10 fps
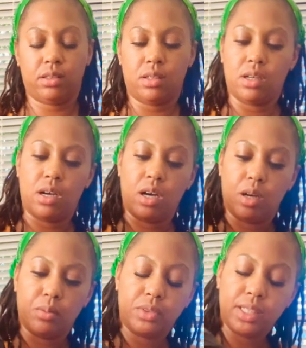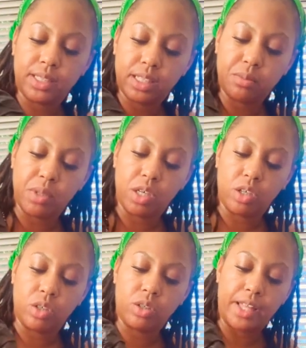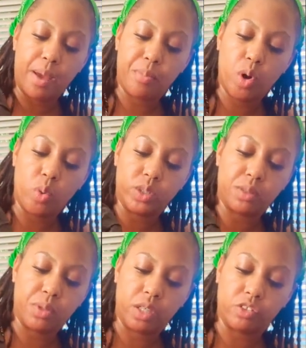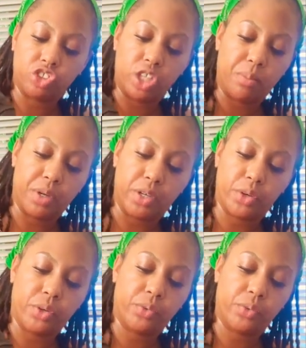um, doesn't smell that potent smell of shea butter.